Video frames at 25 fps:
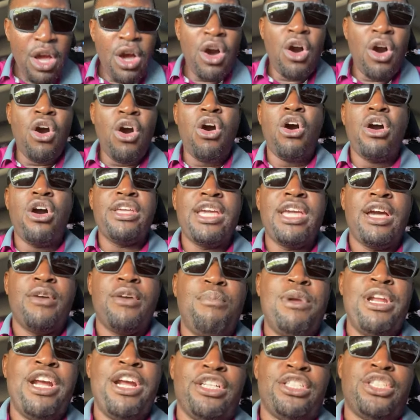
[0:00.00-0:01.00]
Oh yeah,
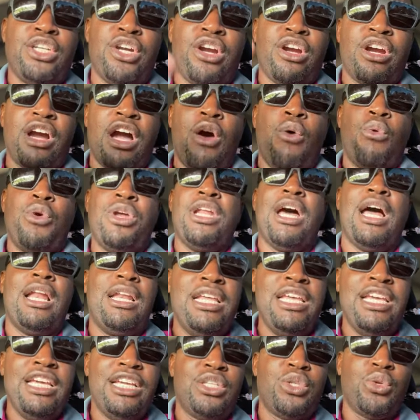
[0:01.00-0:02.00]
Blair Turgot win a
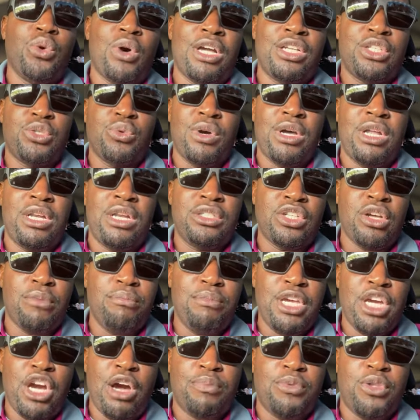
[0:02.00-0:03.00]
league too as well, so
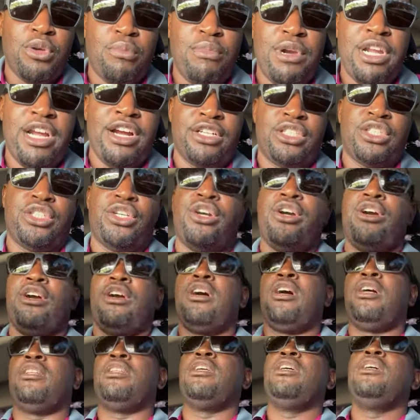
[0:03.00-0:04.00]
big up to Blair
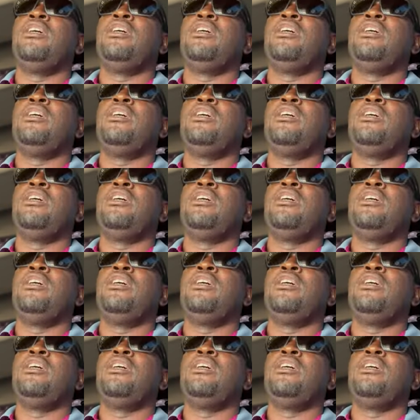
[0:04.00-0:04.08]
Turgot.